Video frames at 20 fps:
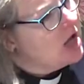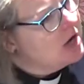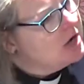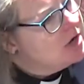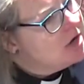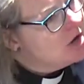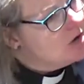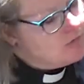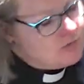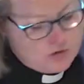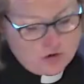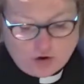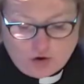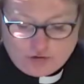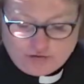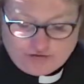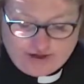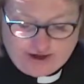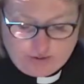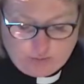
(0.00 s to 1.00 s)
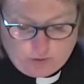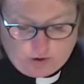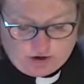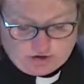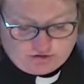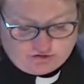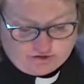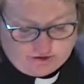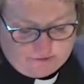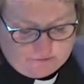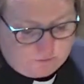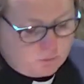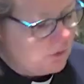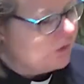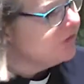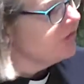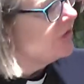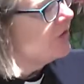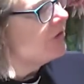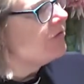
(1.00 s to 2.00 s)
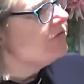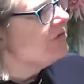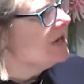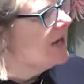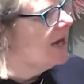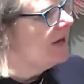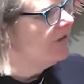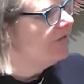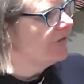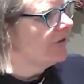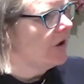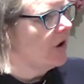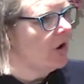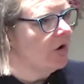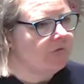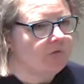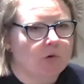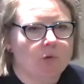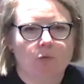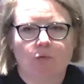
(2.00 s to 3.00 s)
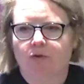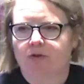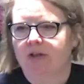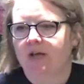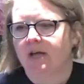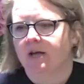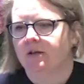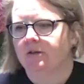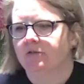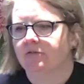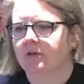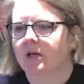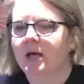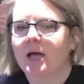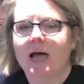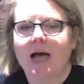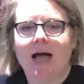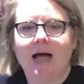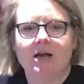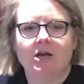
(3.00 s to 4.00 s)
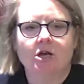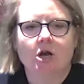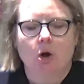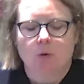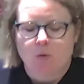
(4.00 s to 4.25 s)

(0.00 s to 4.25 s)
unknown God they worshipped was the creator of all things and